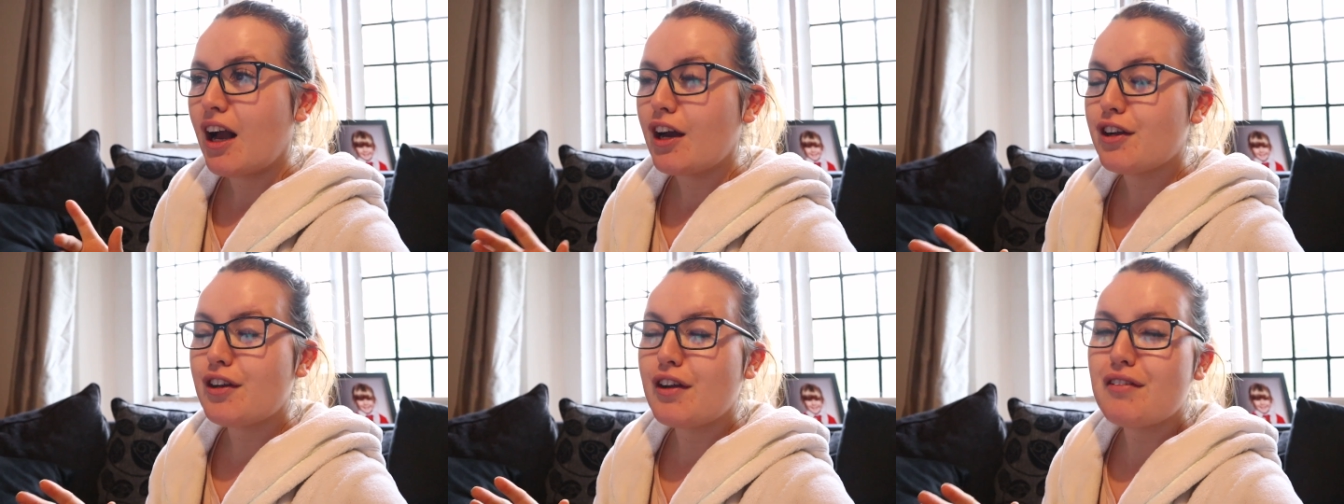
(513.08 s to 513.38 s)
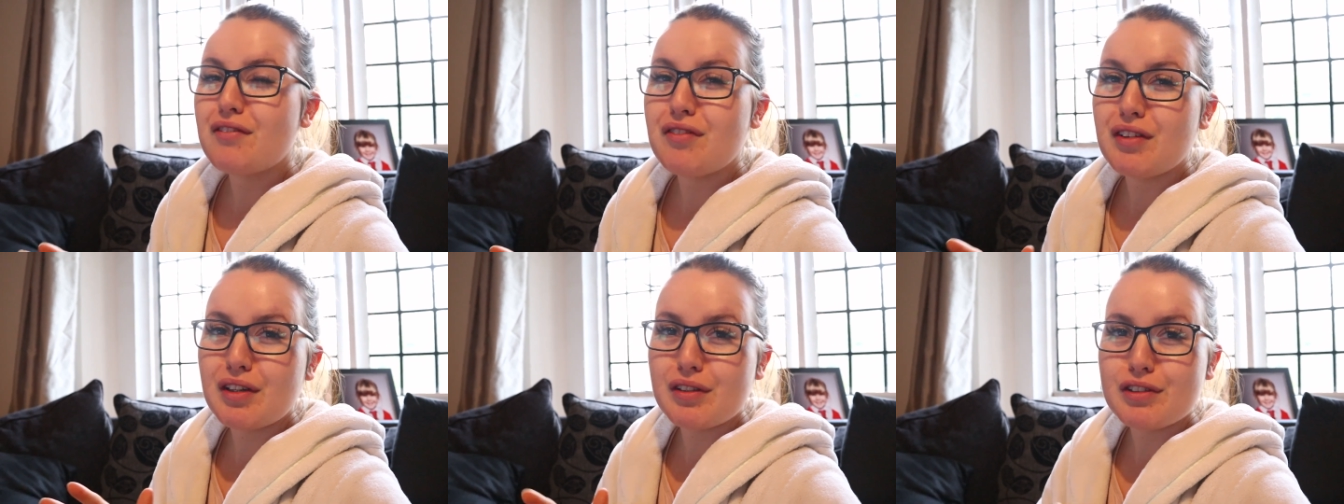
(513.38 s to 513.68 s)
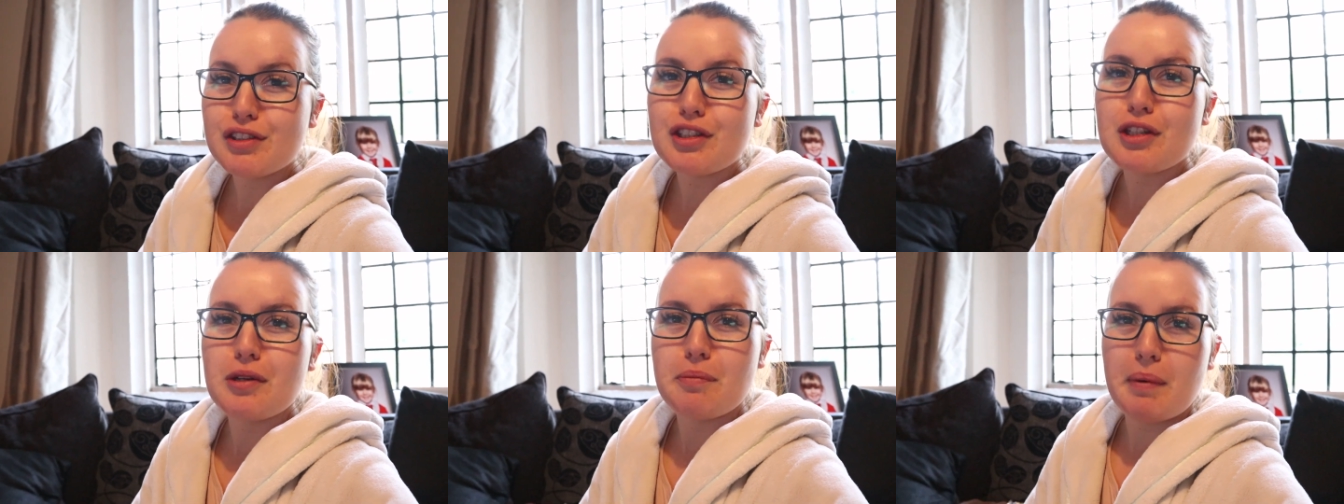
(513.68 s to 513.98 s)
I don't
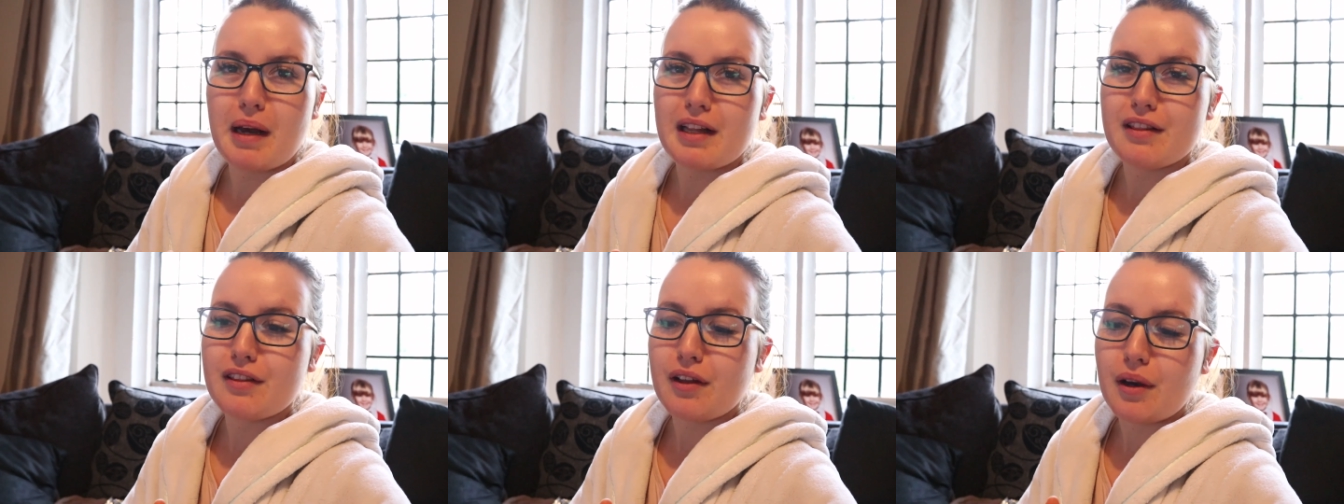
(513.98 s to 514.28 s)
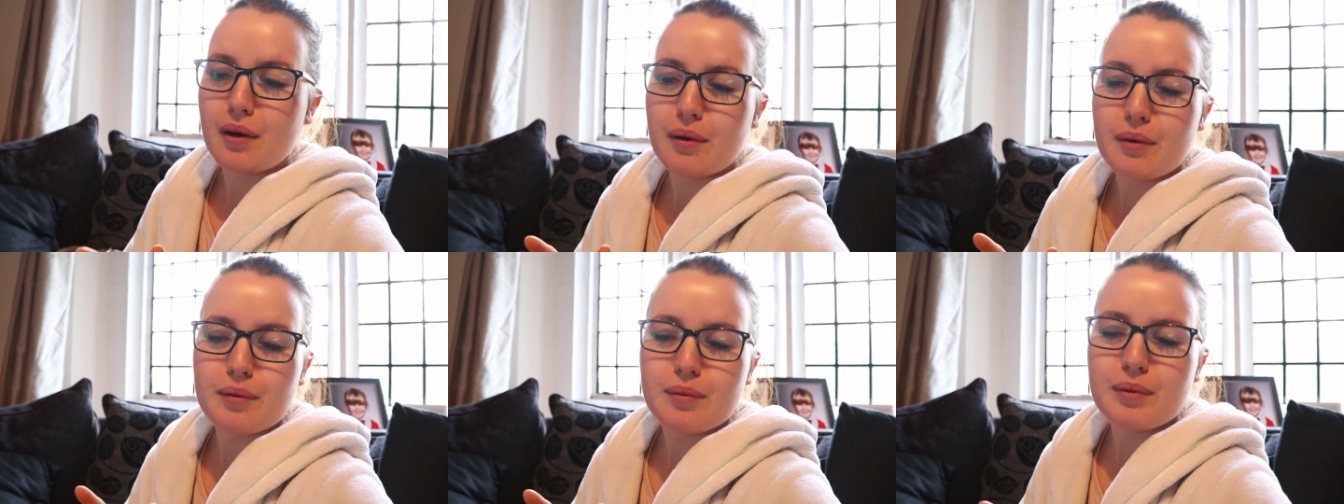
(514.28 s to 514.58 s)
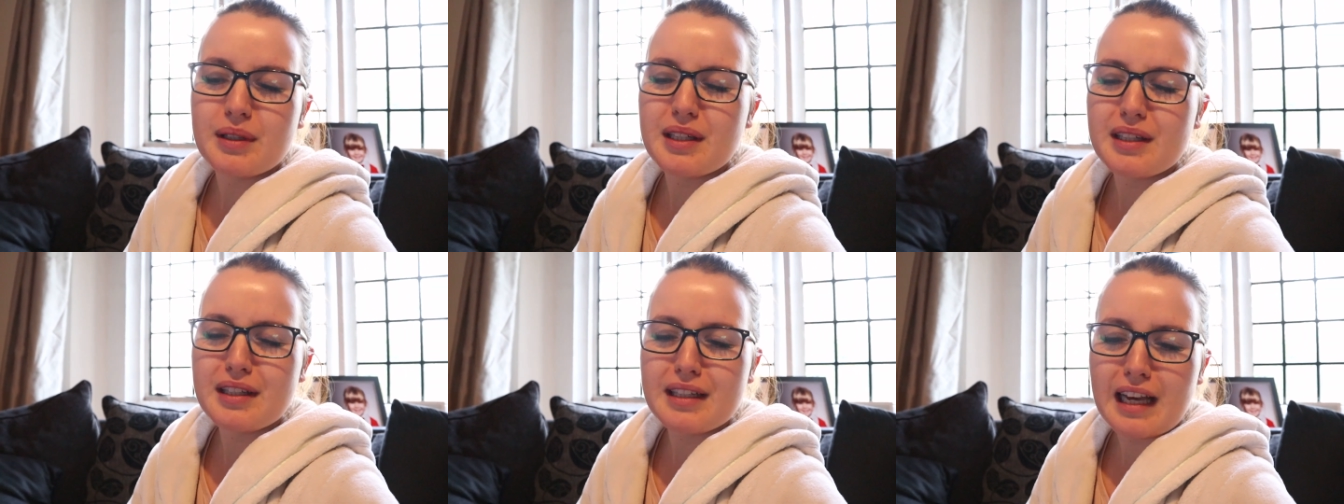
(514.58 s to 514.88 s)
feel too bad though.
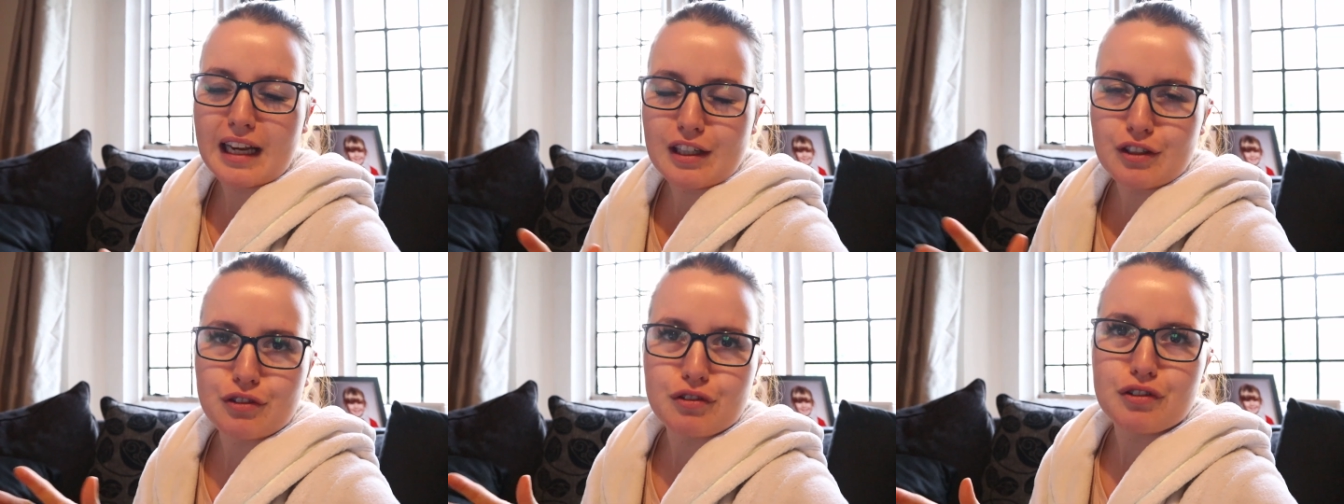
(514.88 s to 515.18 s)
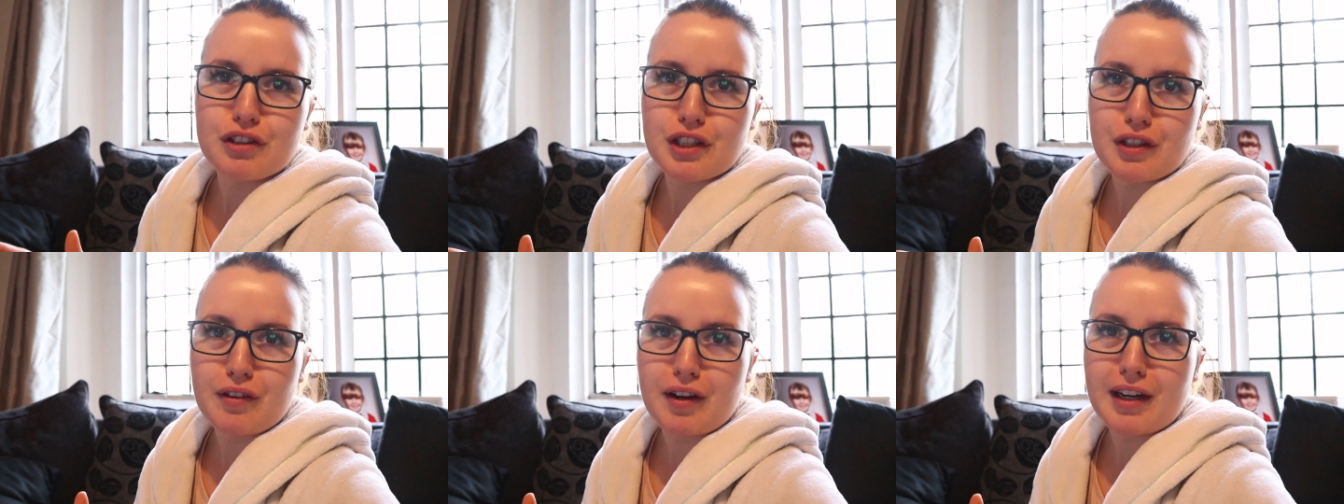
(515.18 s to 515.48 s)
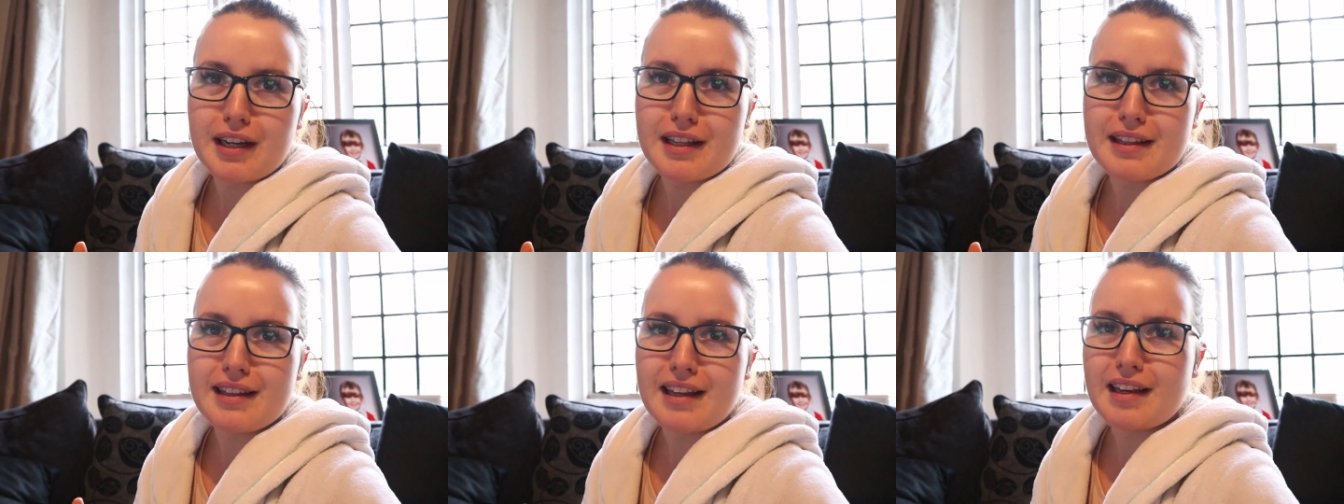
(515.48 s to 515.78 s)
We didn't get drunk or
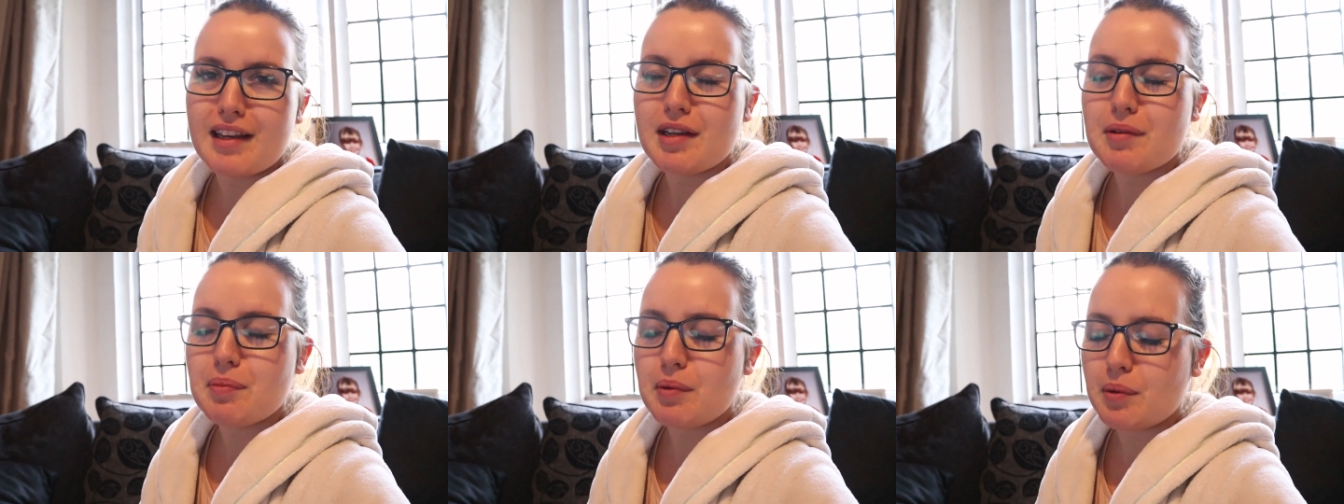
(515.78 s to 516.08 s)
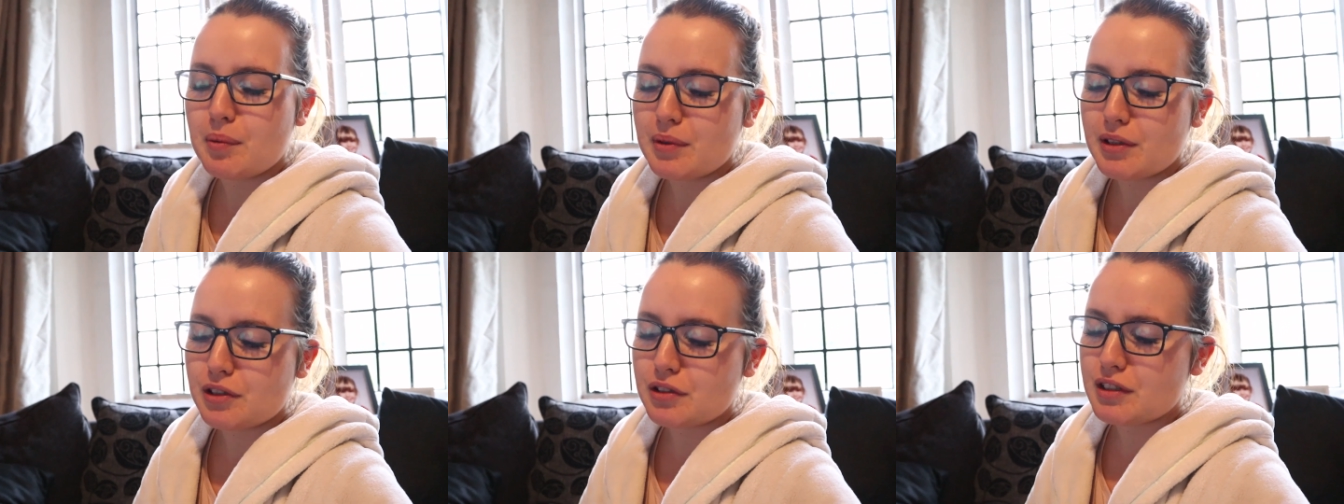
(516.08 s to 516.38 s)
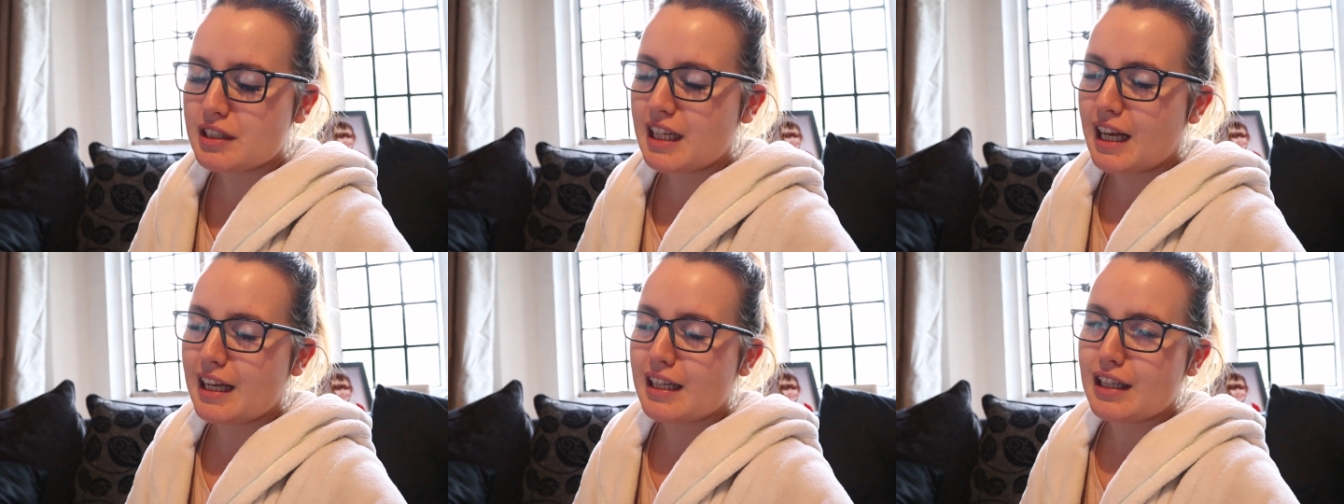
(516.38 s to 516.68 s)
anything, but we
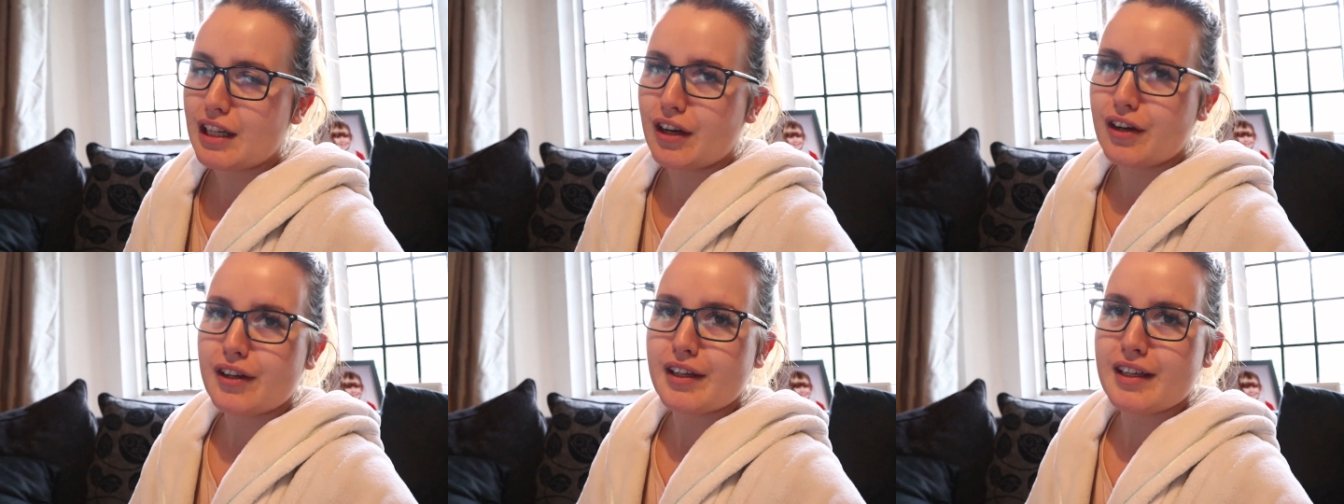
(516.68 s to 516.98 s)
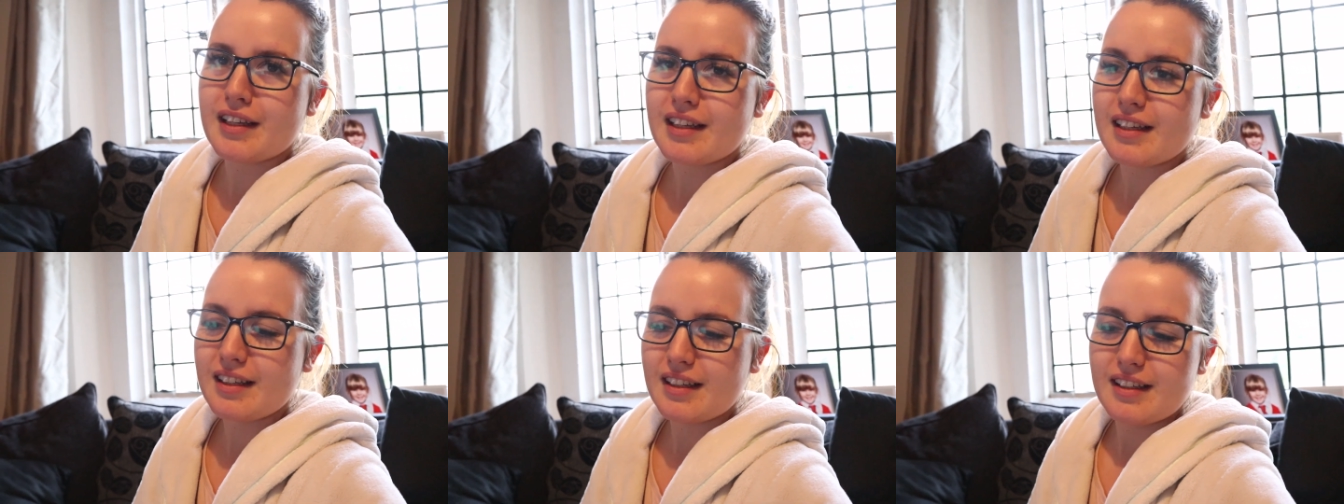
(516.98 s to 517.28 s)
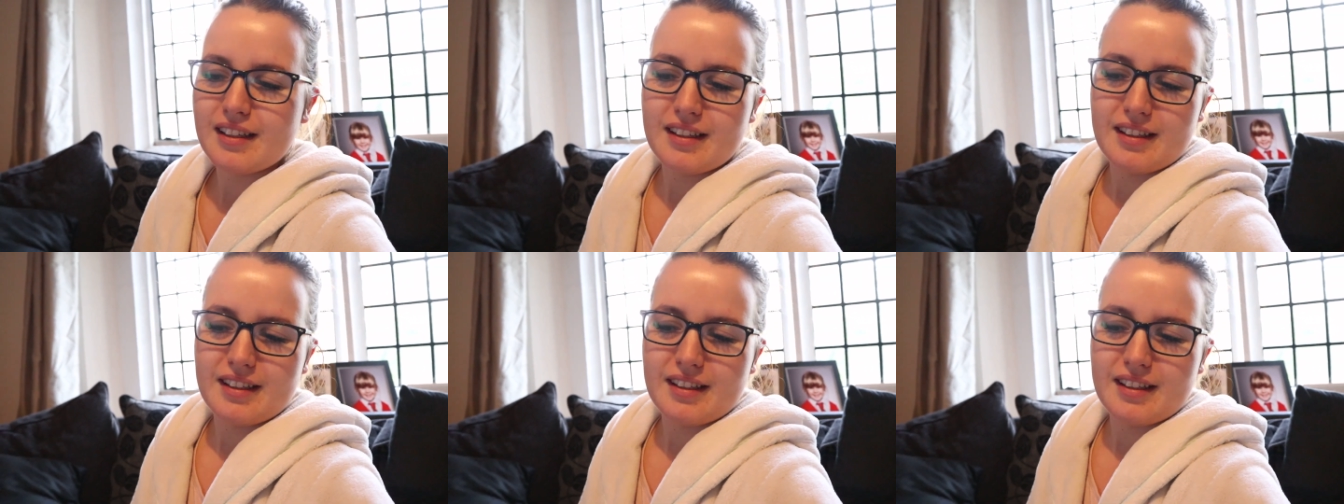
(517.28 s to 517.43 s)
just had like,